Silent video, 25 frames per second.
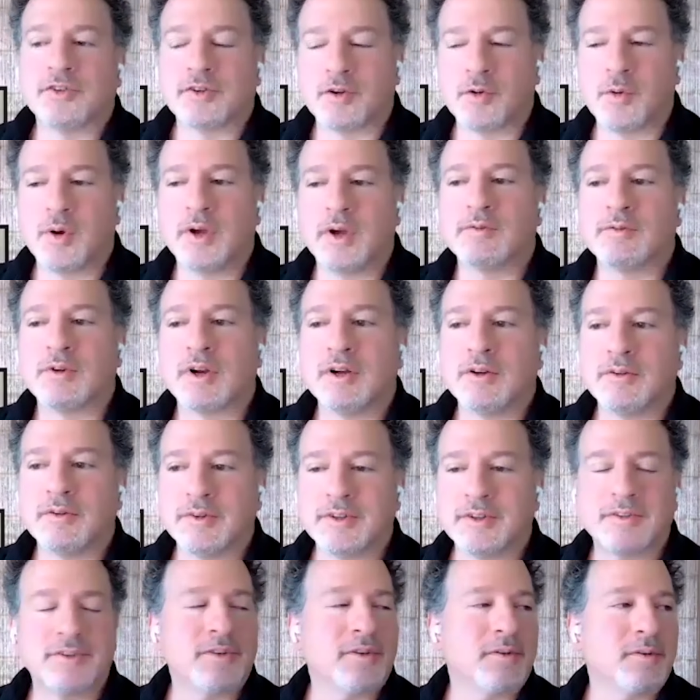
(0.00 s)
quite
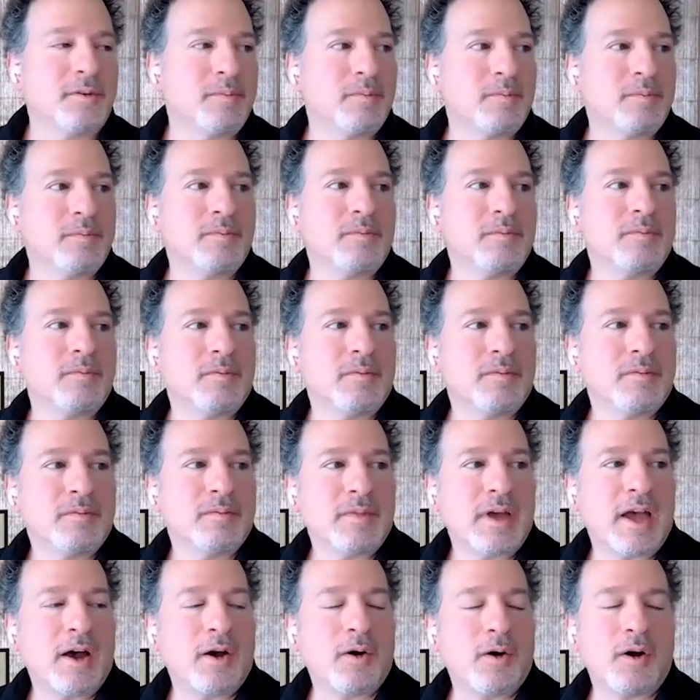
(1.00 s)
relevant to
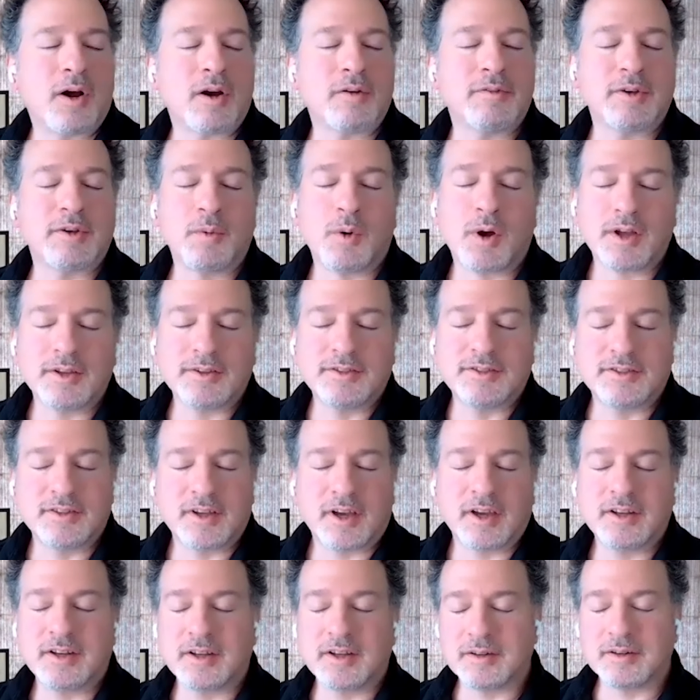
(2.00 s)
how Harvey
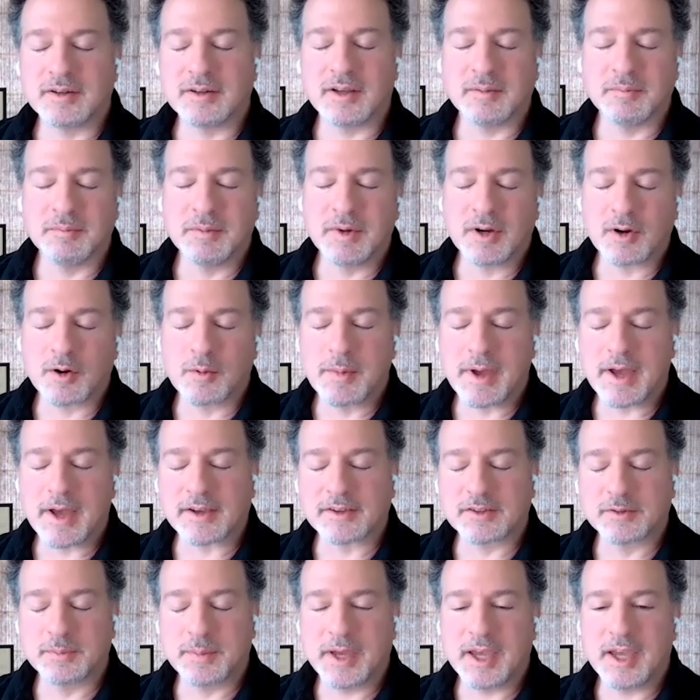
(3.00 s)
Weinstein and
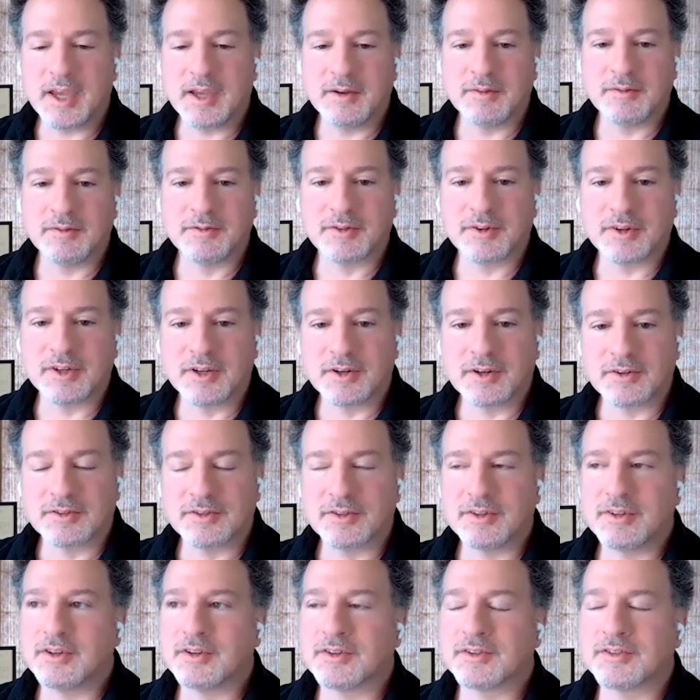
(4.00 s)
Miramax behaved for years
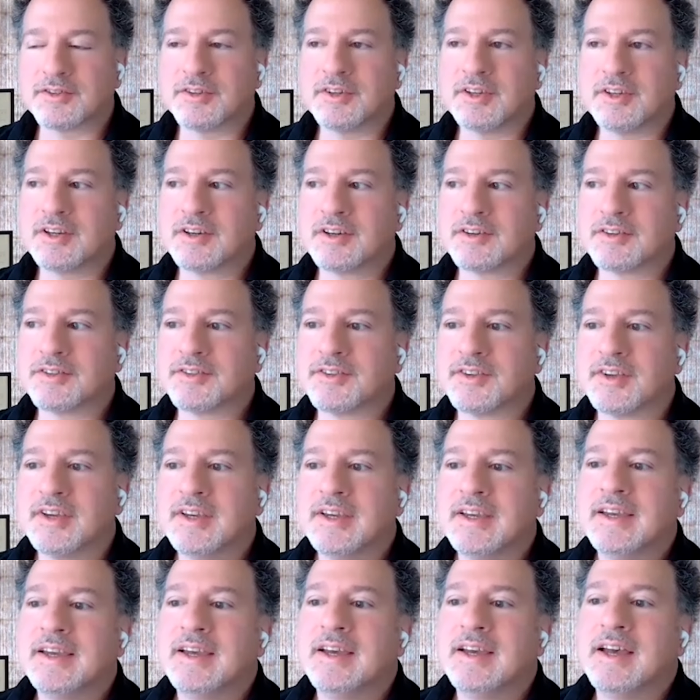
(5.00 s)
and years and years.
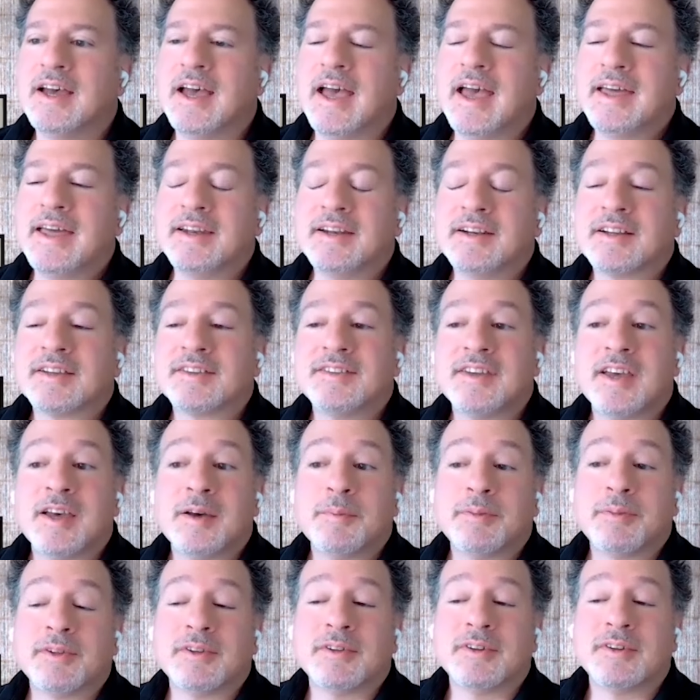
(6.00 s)
And an
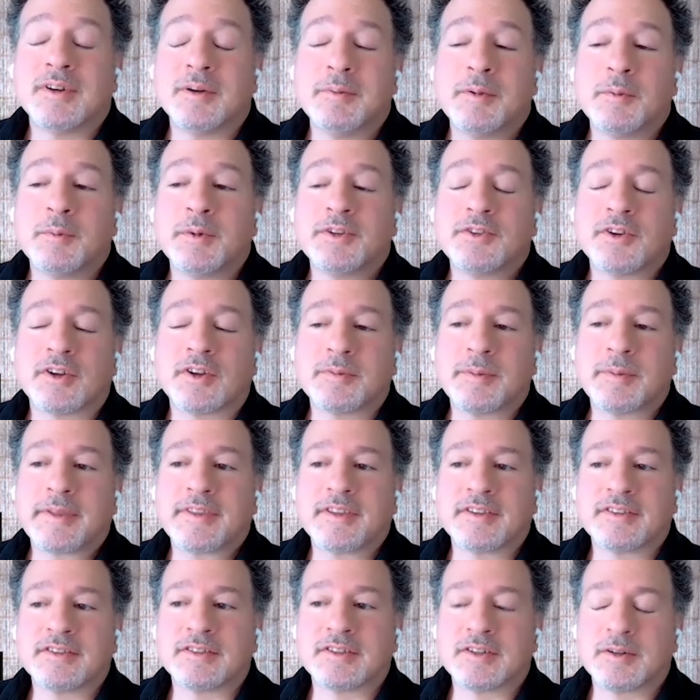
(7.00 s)
example, I mean, we talked about
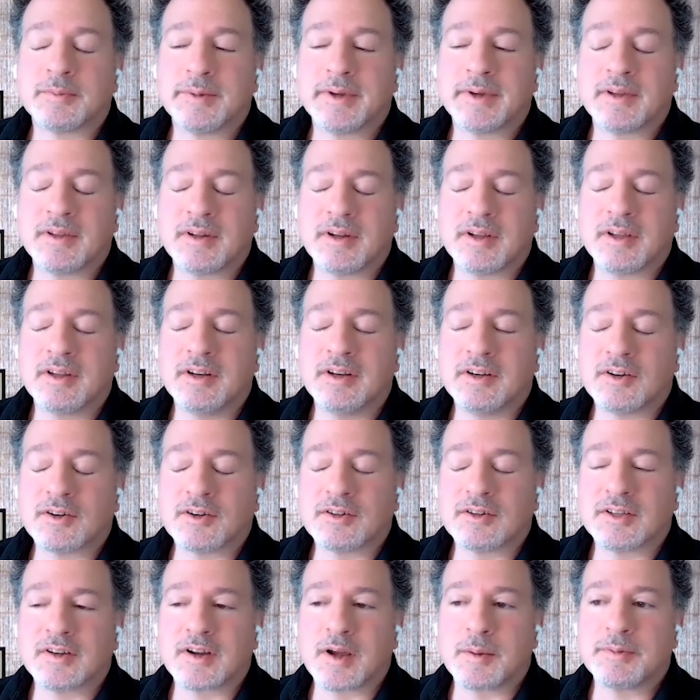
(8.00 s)
this a little bit in an
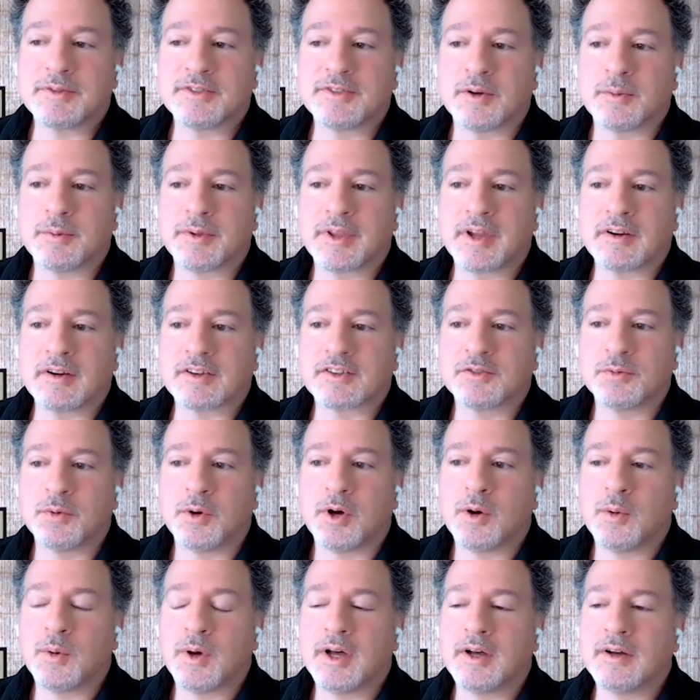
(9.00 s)
earlier episode with Eric
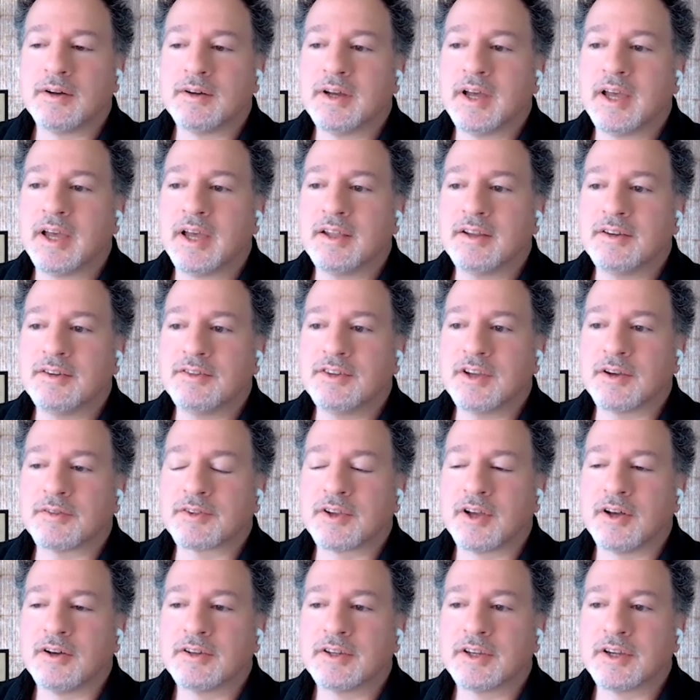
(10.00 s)
Swalwell and Jeff
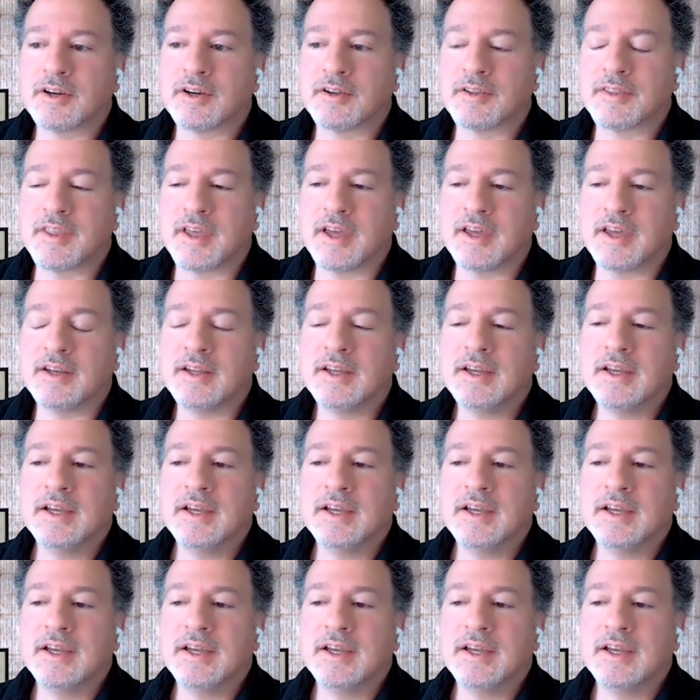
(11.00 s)
Collier that